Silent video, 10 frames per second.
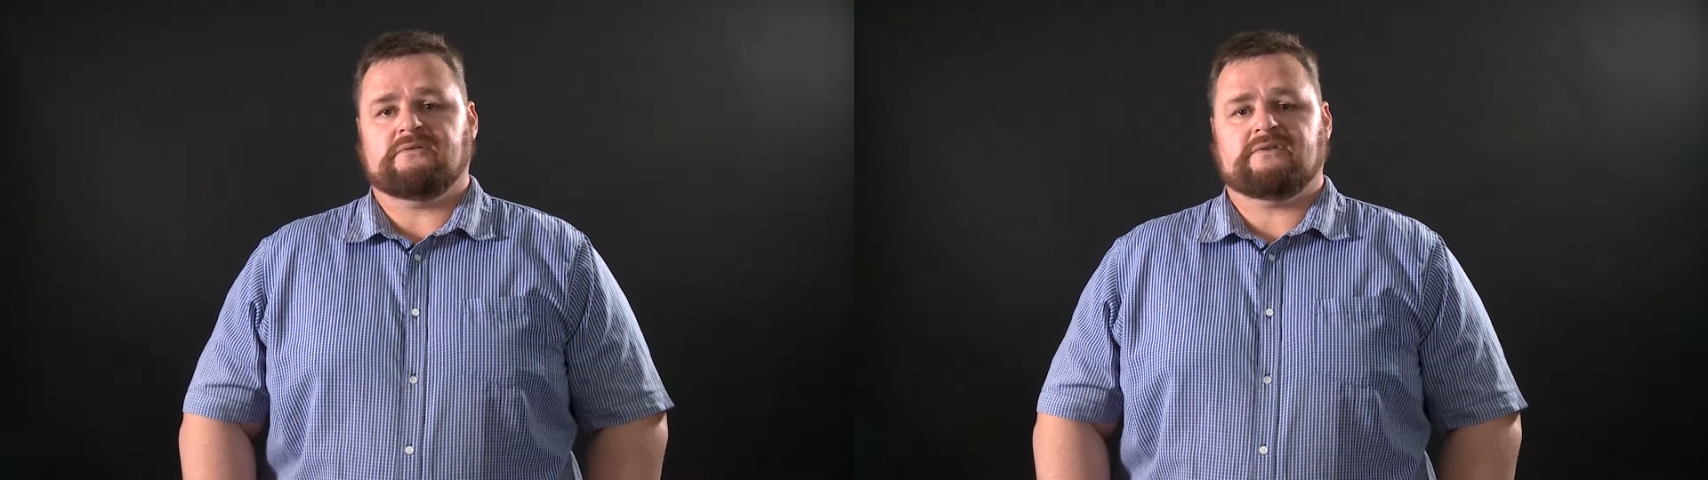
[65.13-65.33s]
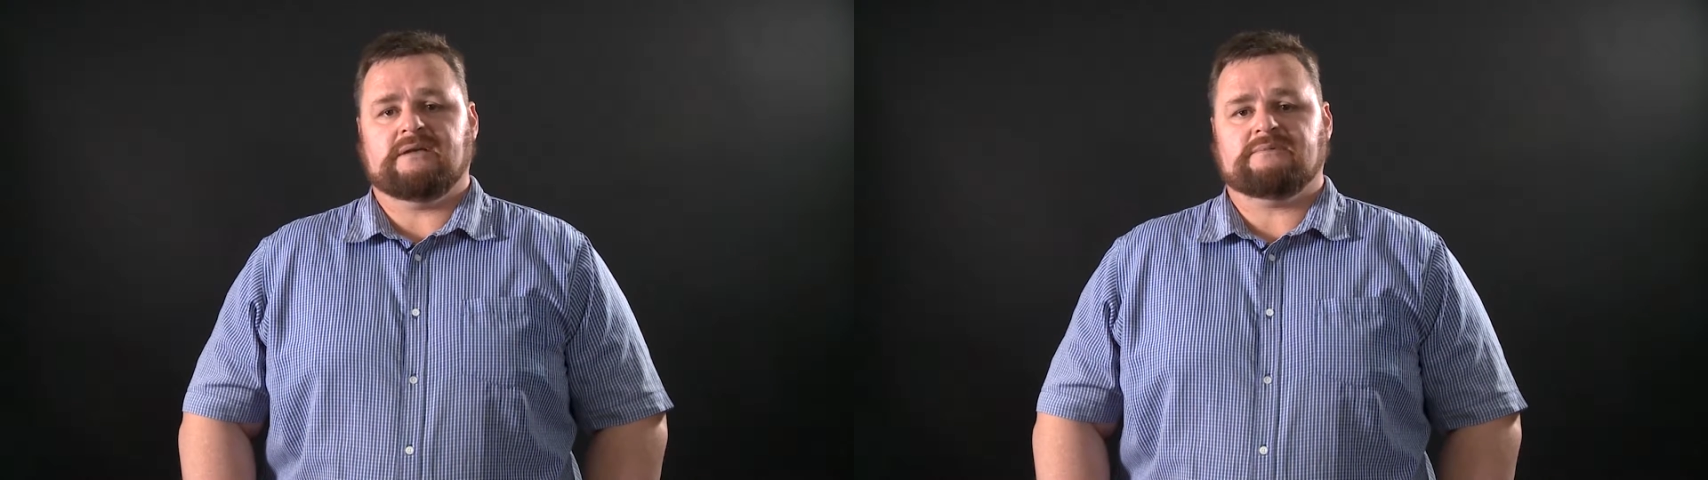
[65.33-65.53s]

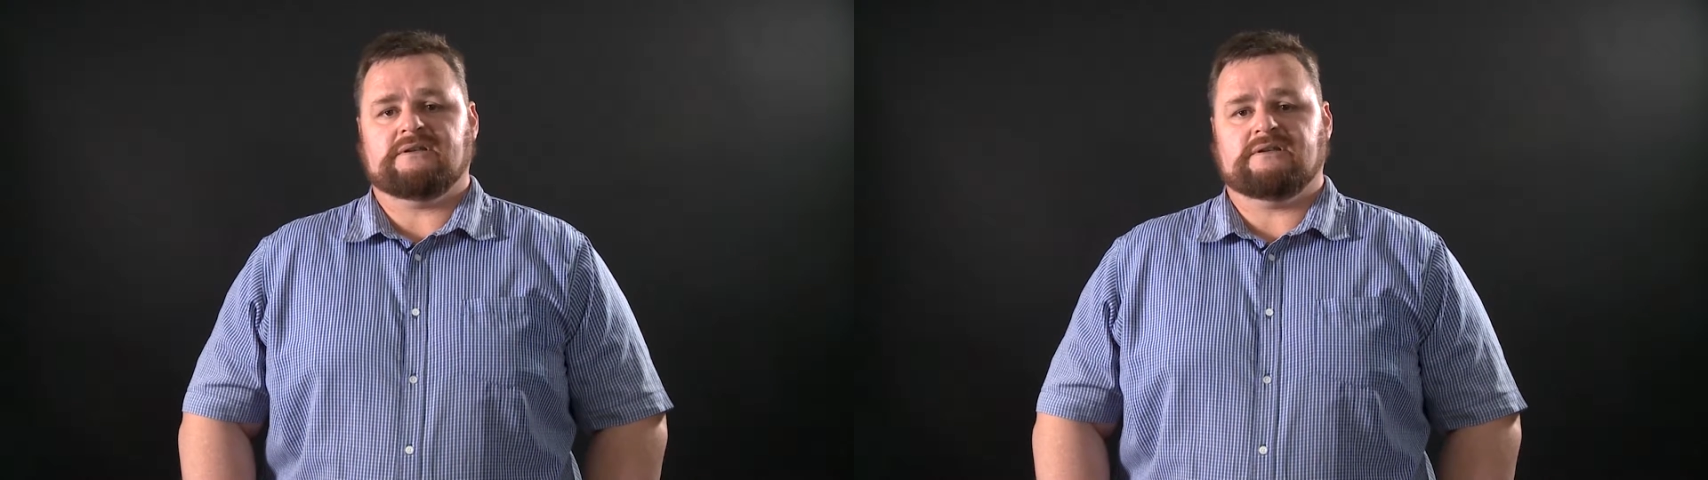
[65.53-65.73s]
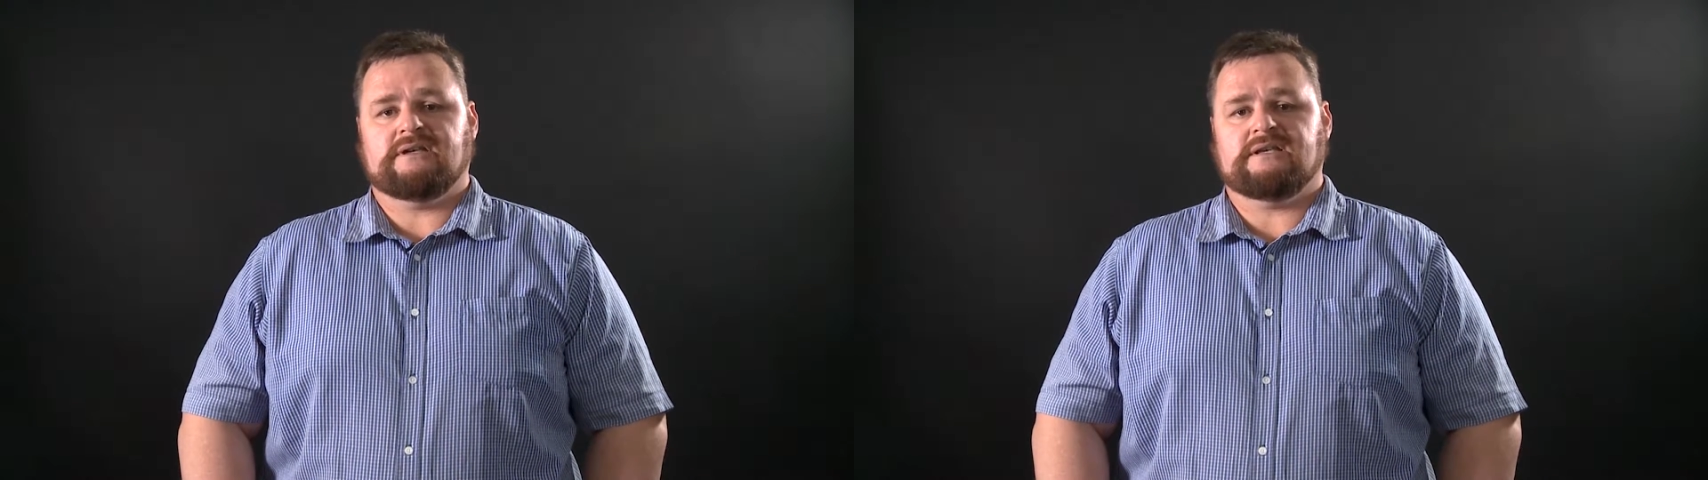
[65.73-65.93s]
We've kept
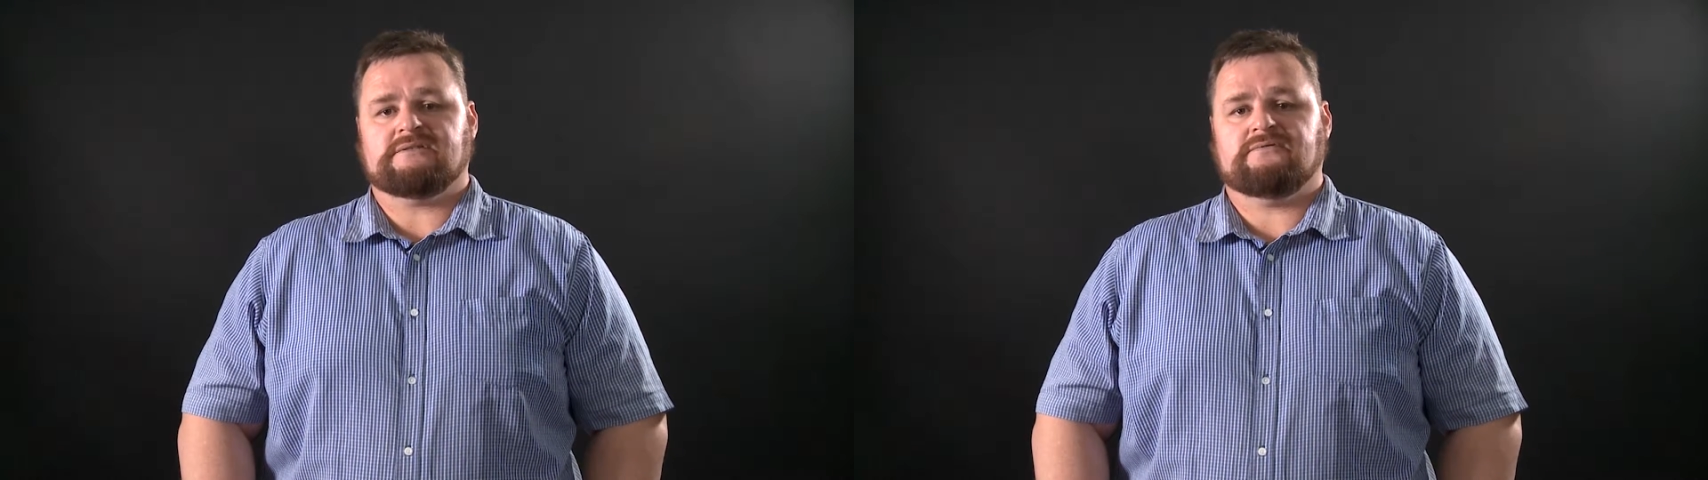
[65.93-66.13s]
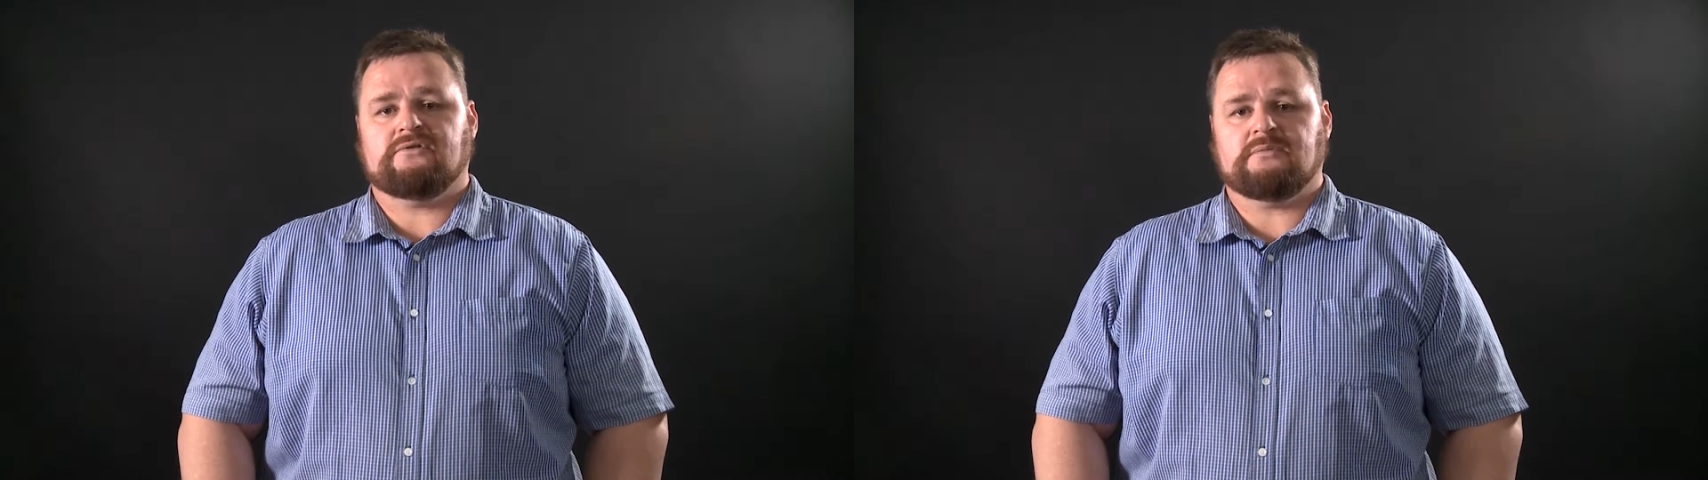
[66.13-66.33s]
it as
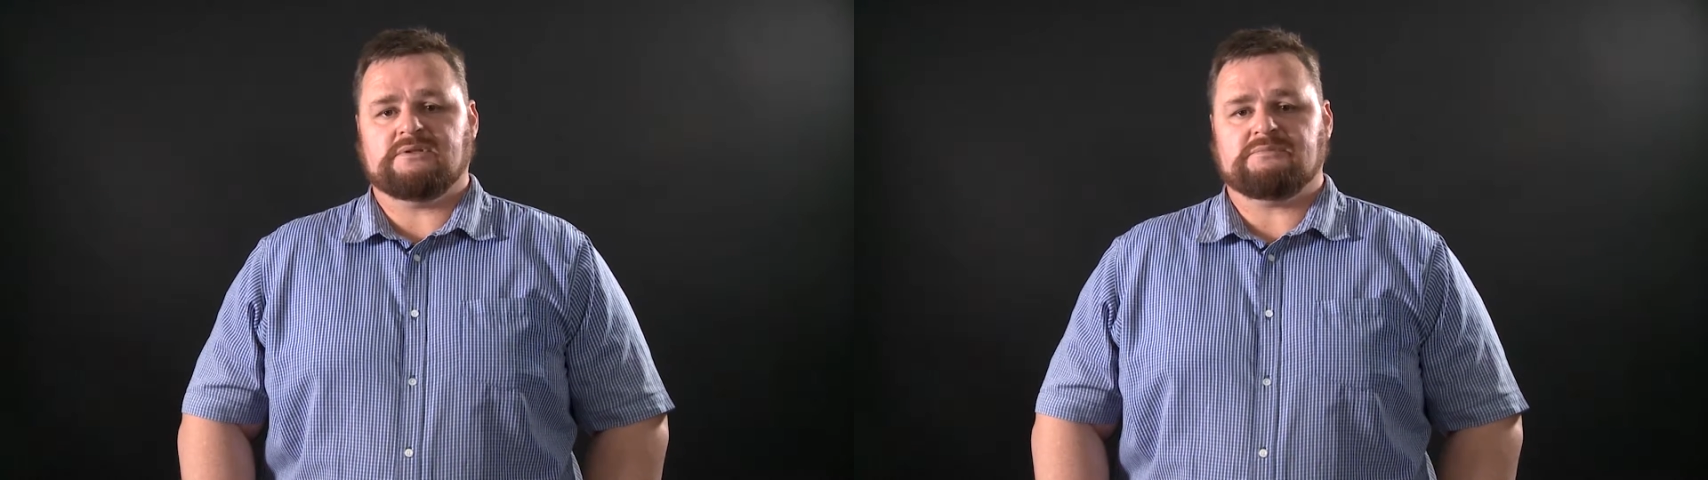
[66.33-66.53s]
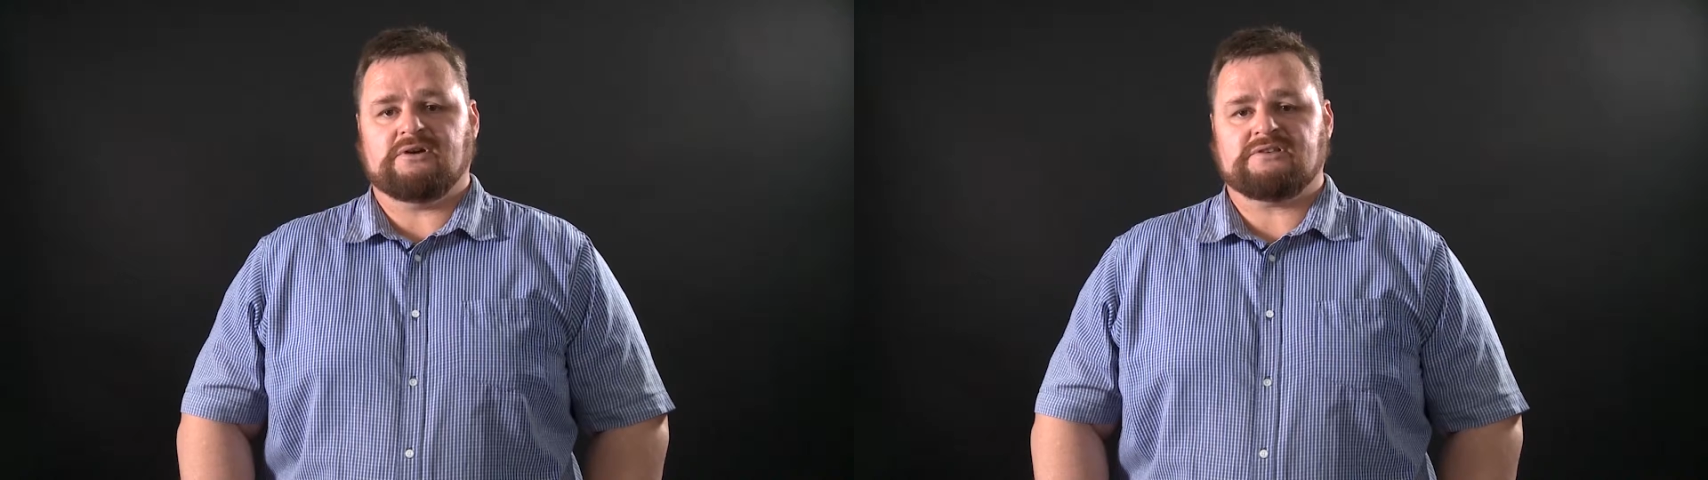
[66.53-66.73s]

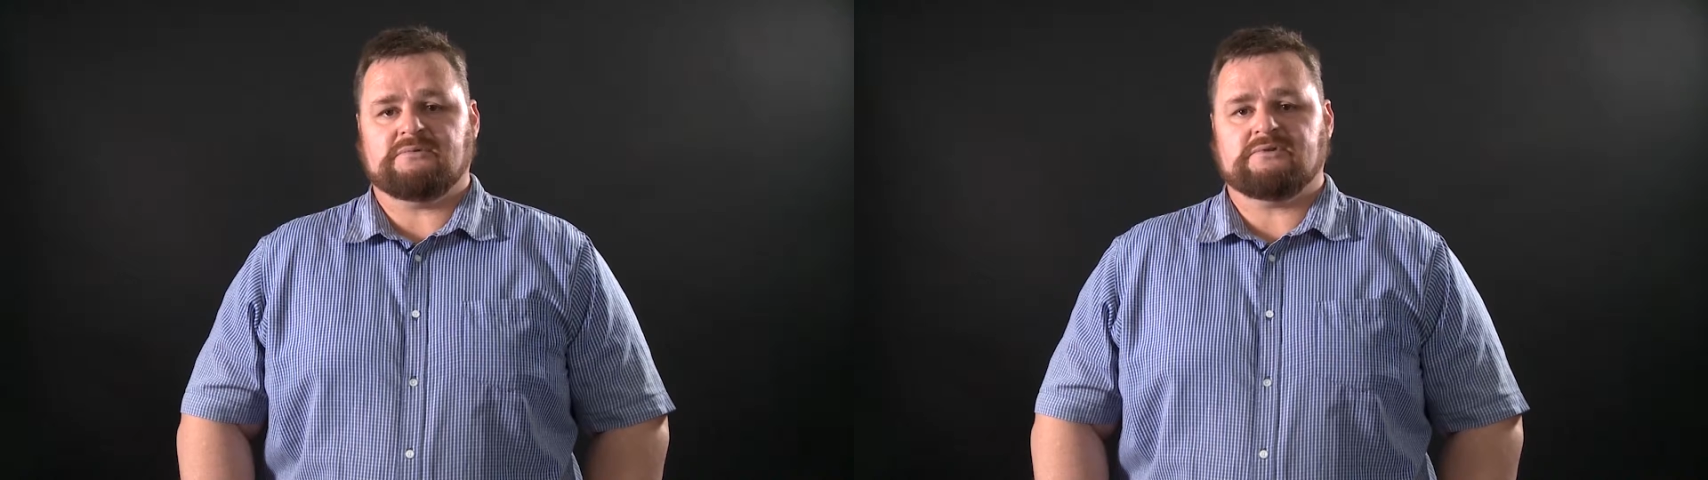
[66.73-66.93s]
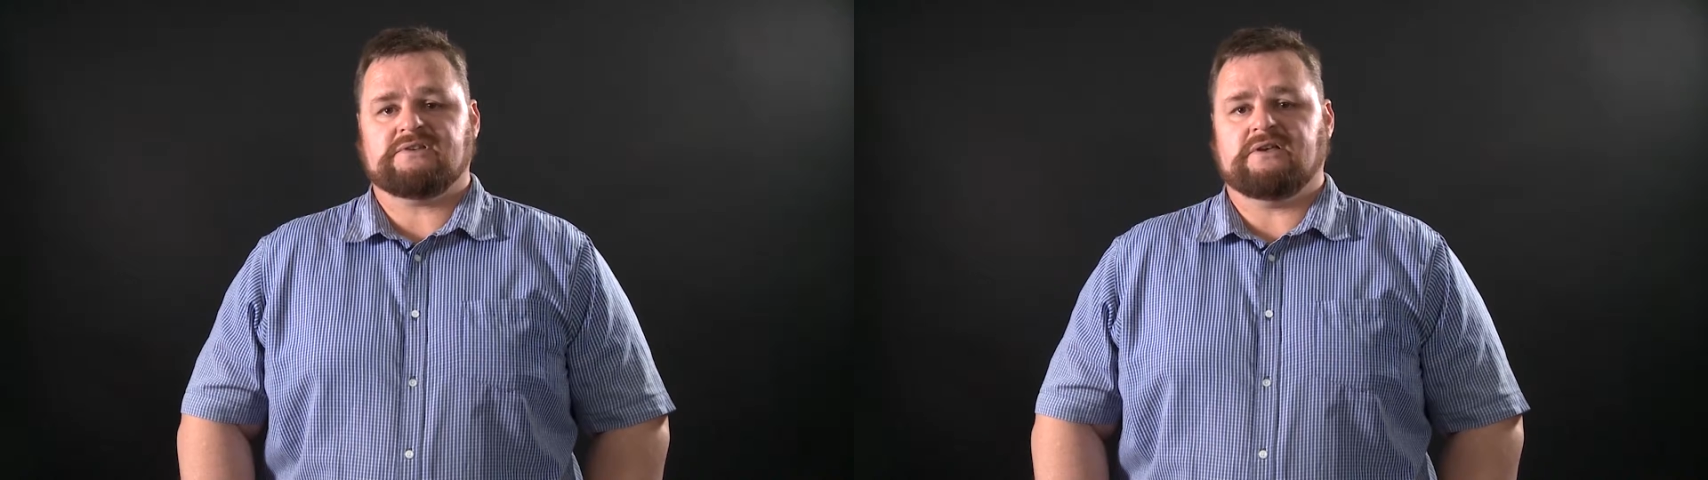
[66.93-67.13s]
affordable as
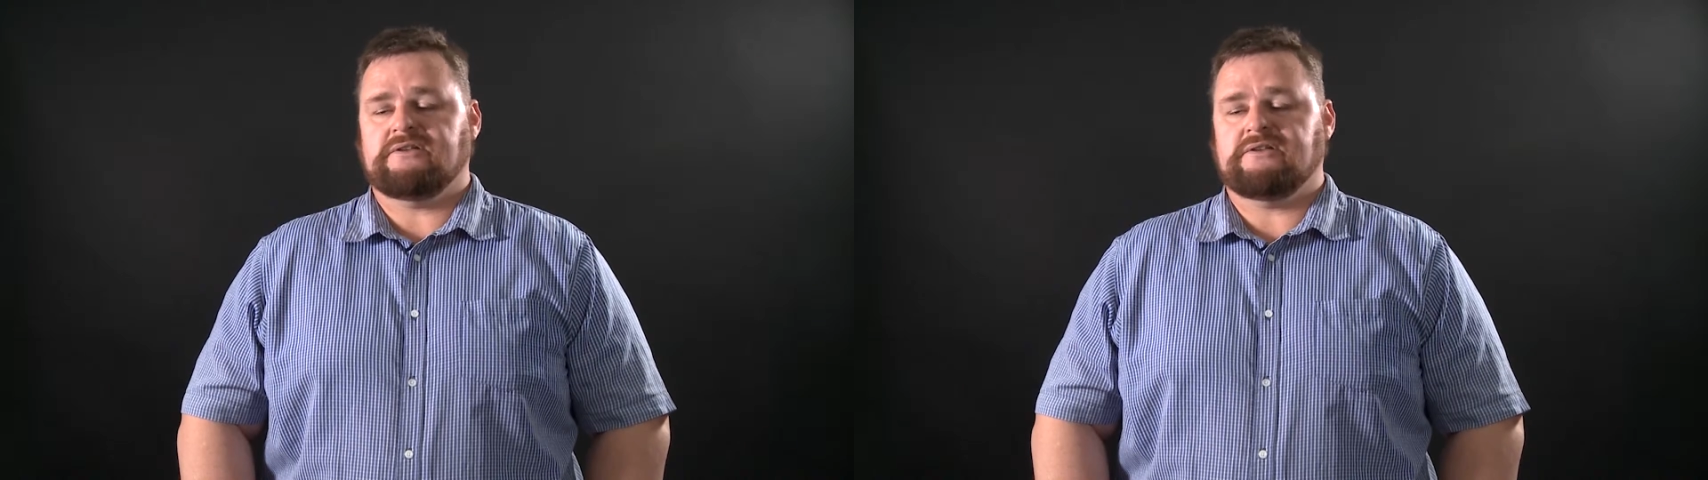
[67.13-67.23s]
possible so